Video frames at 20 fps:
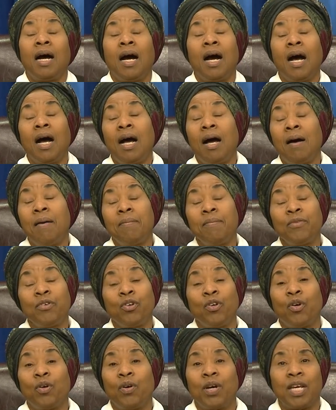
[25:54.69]
Um, you
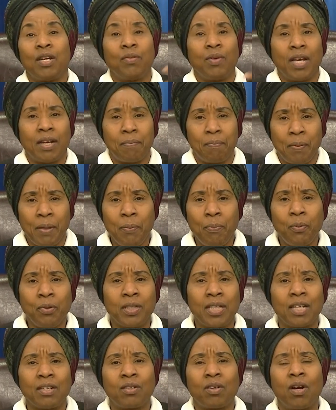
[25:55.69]
know, and we had people
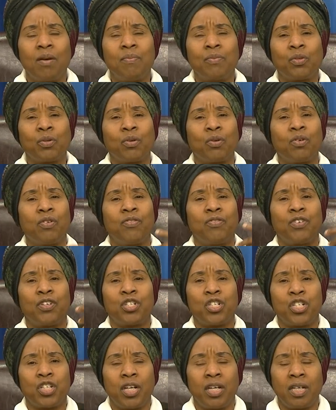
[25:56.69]
that come to
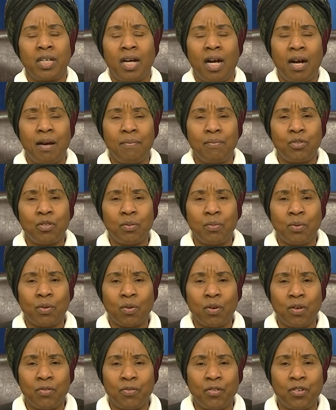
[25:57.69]
convert, um, to be
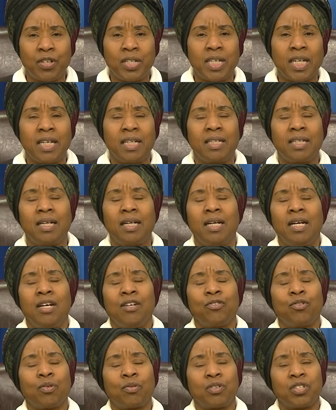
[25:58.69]
converted
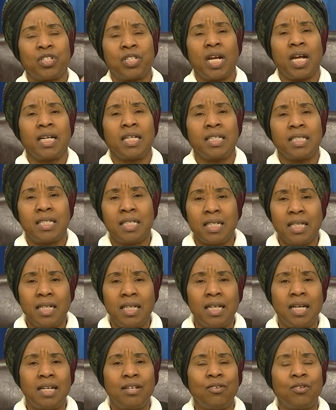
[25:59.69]
to Christianity,
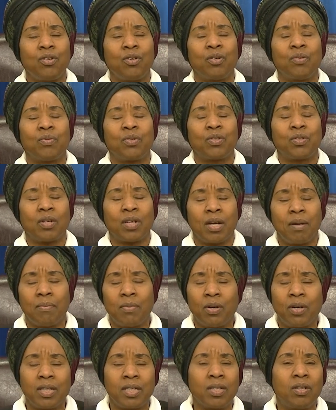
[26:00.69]
and you know, we talk
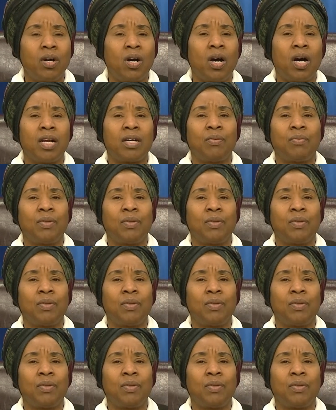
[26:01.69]
about God.